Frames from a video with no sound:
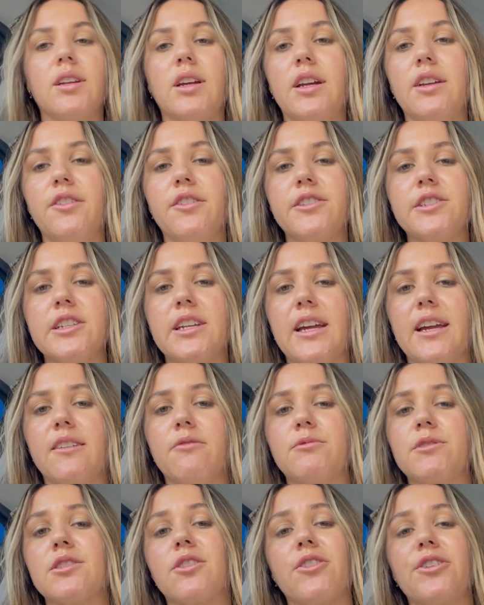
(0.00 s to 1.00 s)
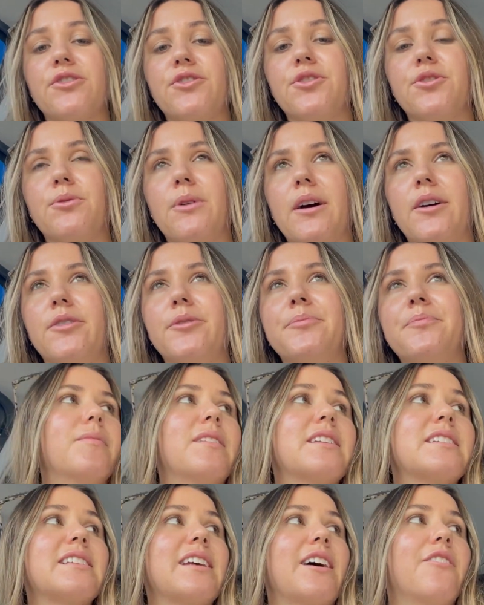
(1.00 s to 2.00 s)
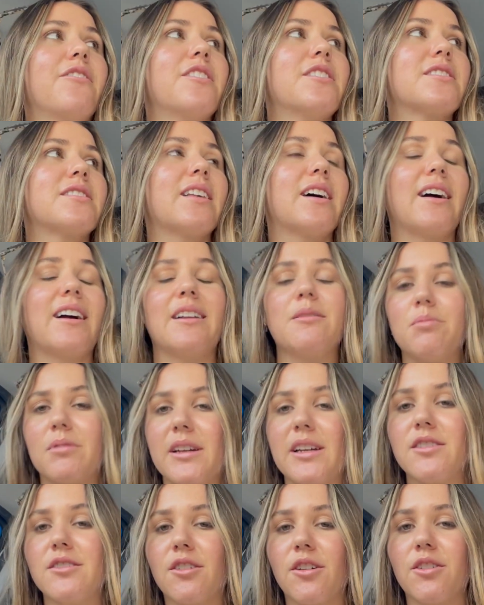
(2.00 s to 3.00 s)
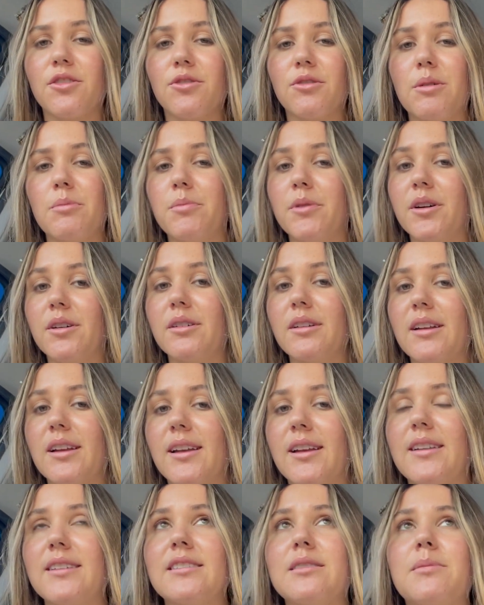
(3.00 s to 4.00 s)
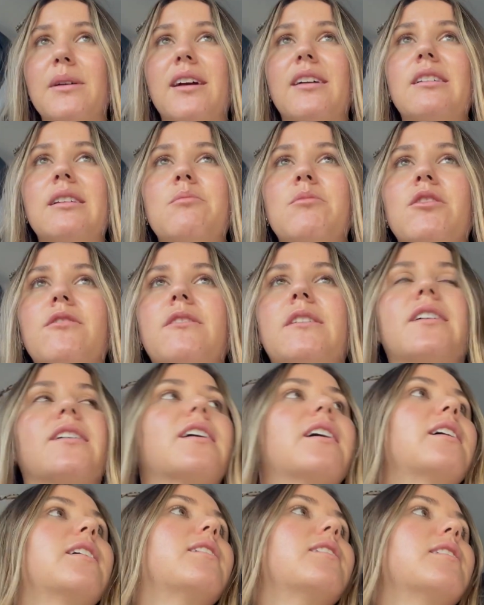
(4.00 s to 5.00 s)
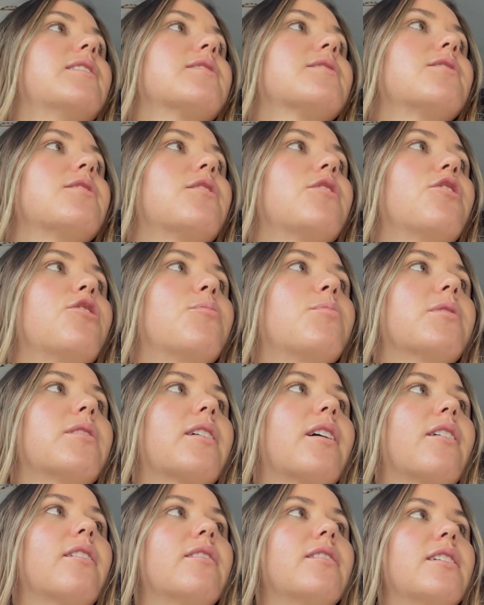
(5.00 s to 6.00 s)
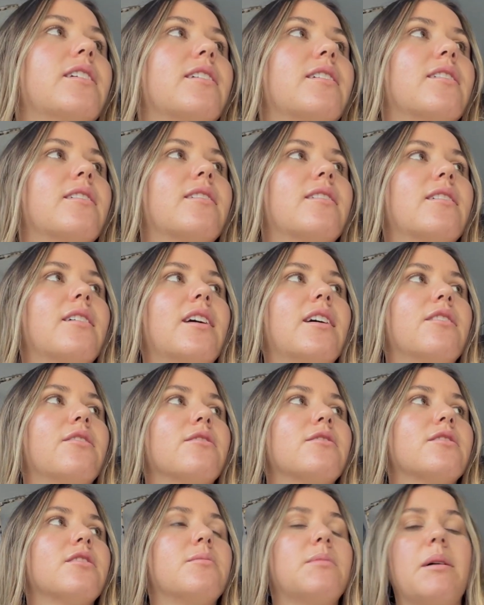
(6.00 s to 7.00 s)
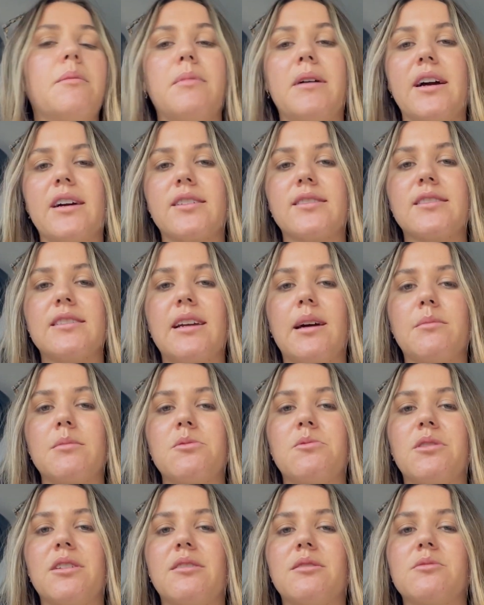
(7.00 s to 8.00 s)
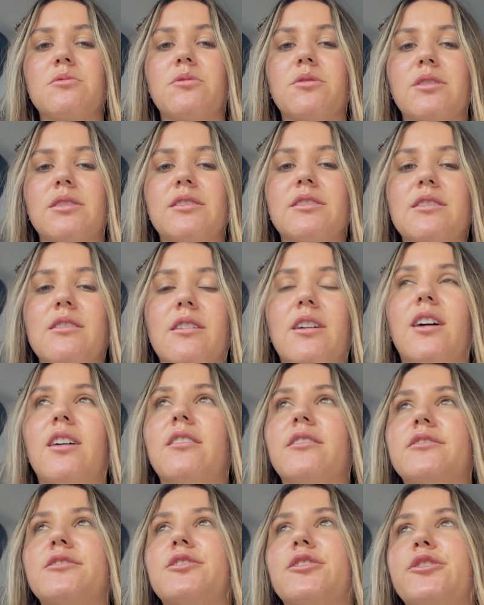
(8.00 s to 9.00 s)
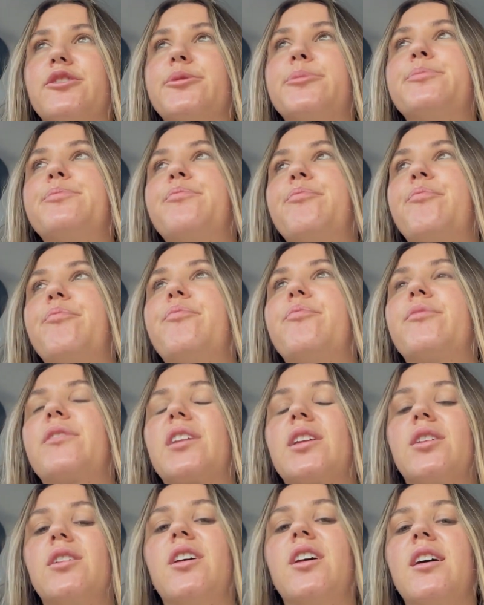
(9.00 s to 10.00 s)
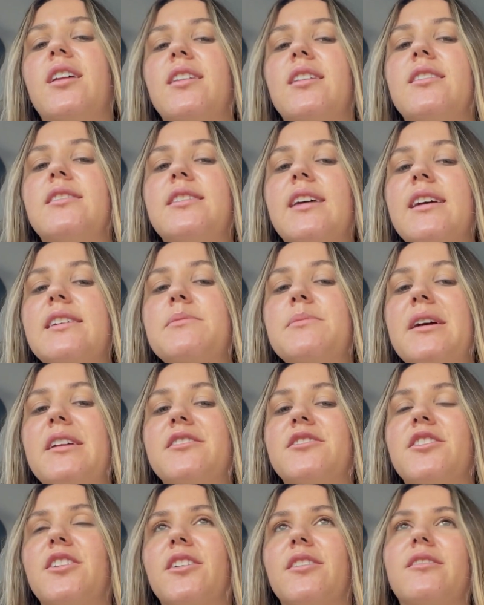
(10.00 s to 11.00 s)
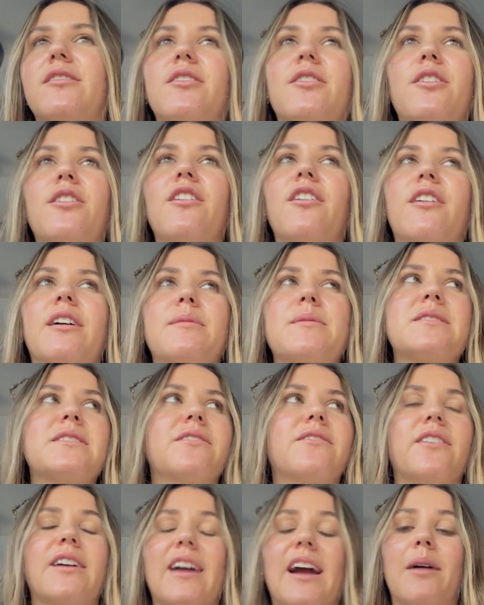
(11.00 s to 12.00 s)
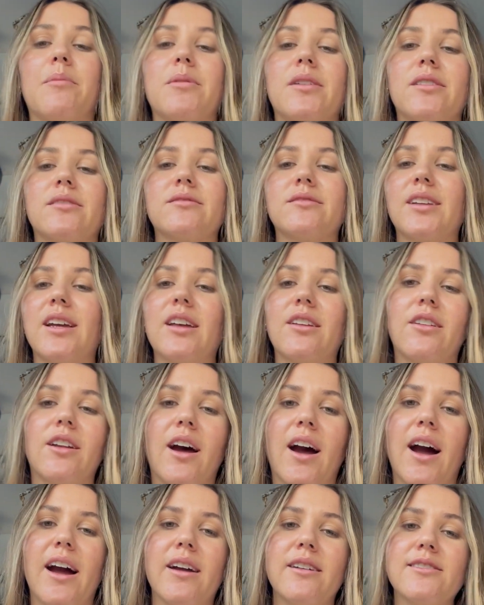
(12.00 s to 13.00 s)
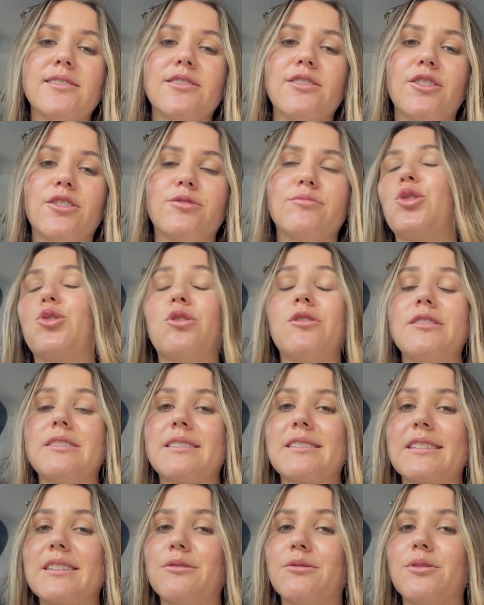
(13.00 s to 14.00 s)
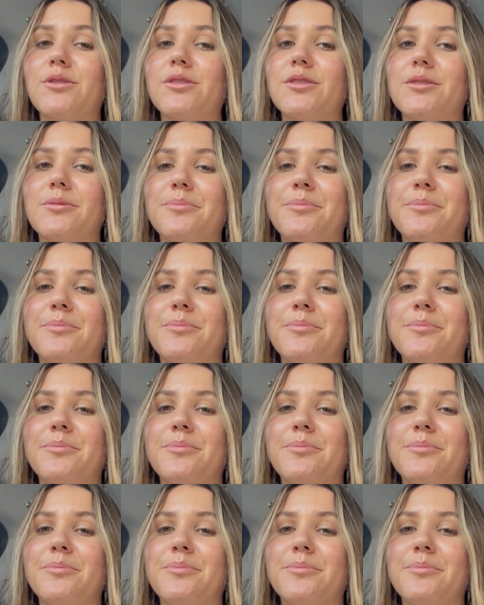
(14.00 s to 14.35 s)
I knew today it was going too well. The Salvos that I had planned to go to at Burleigh is apparently moving and is not open currently. And also my bag snapped when I was walking to the car, so the day has made a turn. Although I'm still very happy and on a high, so all is still good.